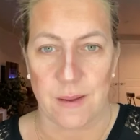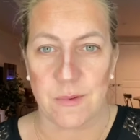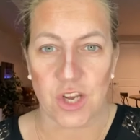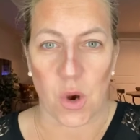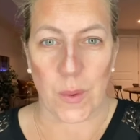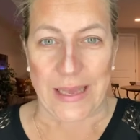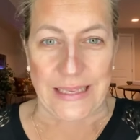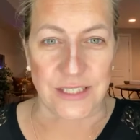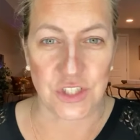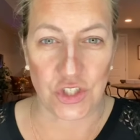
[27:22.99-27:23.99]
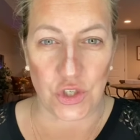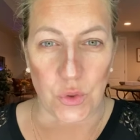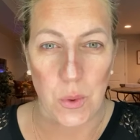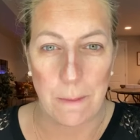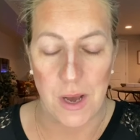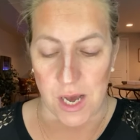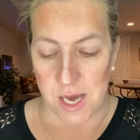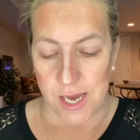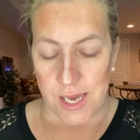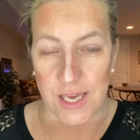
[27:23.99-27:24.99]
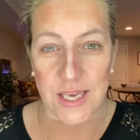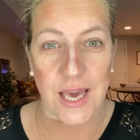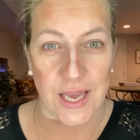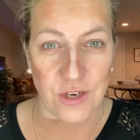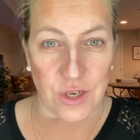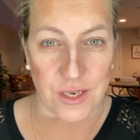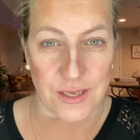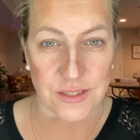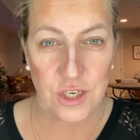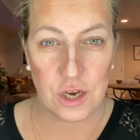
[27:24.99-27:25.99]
I'm going to go into my candlelit